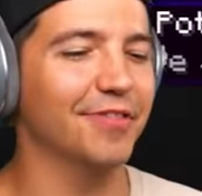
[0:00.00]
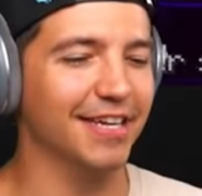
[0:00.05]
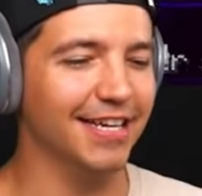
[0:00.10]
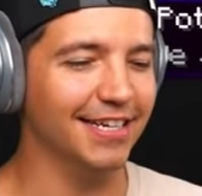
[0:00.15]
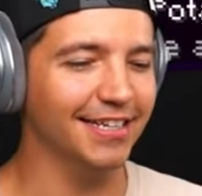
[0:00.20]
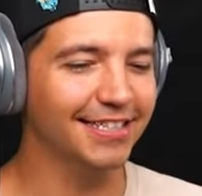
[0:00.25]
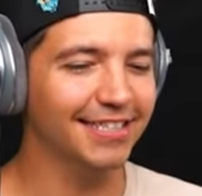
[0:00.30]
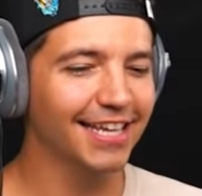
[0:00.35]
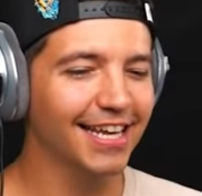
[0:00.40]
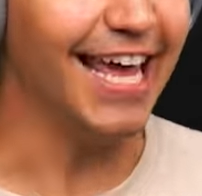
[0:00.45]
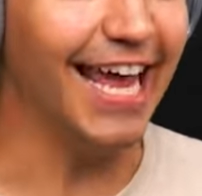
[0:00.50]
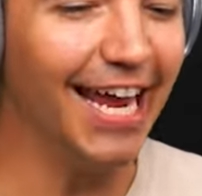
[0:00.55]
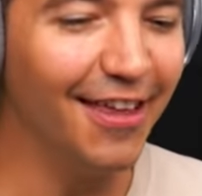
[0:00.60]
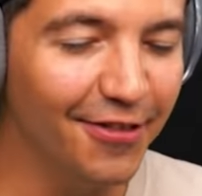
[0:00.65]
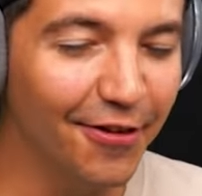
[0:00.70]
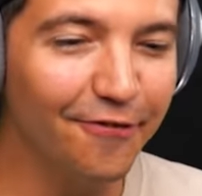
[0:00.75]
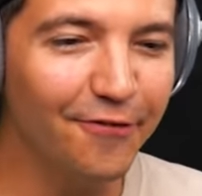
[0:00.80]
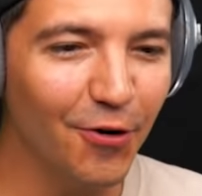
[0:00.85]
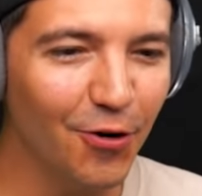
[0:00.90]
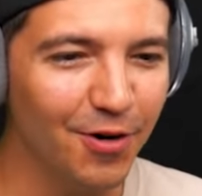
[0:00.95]
these in
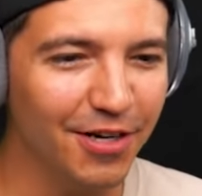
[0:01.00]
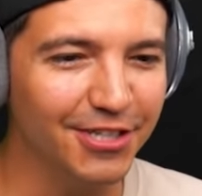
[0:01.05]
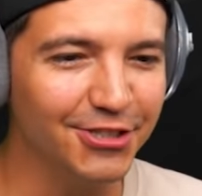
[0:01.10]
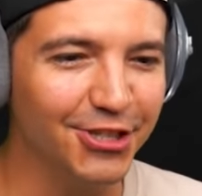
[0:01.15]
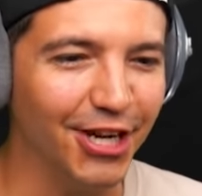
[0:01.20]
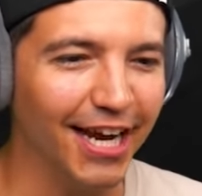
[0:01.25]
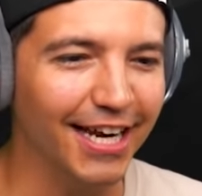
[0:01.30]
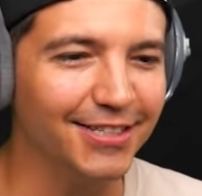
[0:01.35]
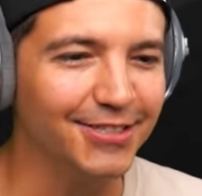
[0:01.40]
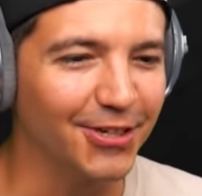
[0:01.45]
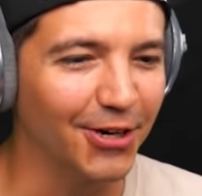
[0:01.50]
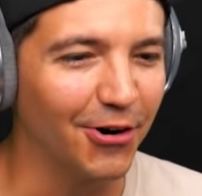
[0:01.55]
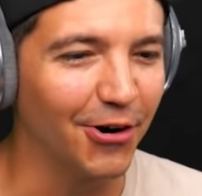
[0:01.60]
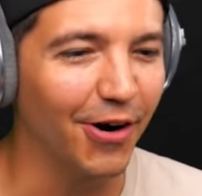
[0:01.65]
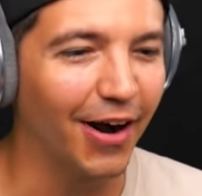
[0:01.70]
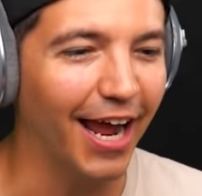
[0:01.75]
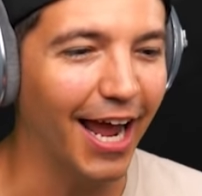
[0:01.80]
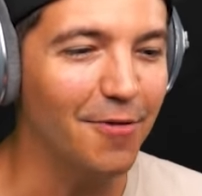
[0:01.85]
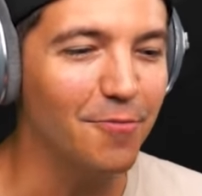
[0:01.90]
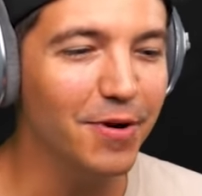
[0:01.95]
the food
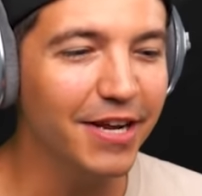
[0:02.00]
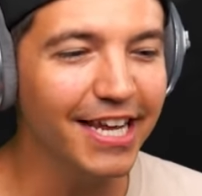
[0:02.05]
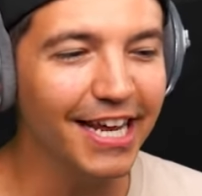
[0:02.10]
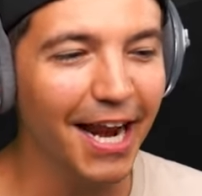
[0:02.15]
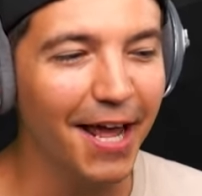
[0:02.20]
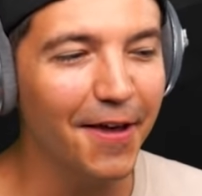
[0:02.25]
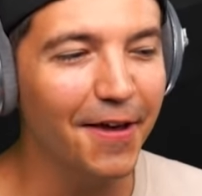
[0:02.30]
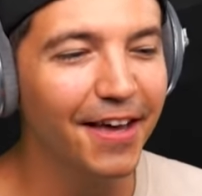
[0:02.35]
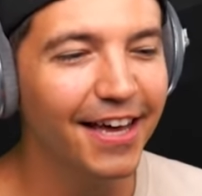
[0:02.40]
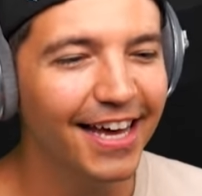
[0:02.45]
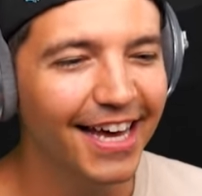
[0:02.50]
enchanter, and we get a